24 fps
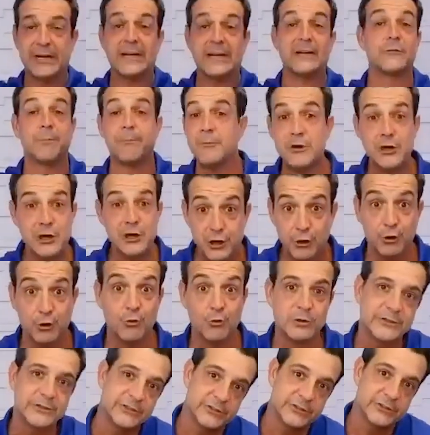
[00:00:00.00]
It's new,
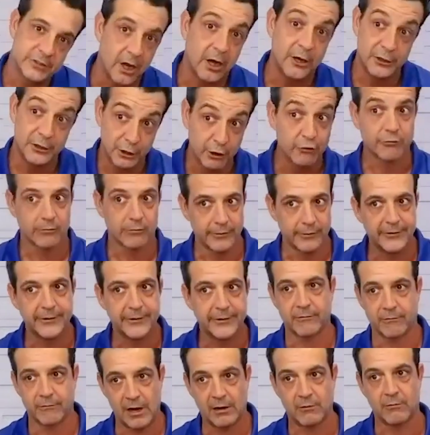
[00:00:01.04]
which is unusual in
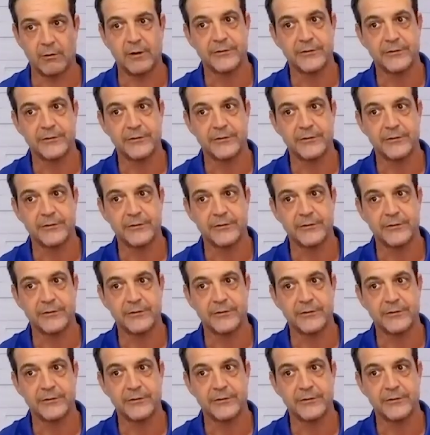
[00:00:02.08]
Nicaragua.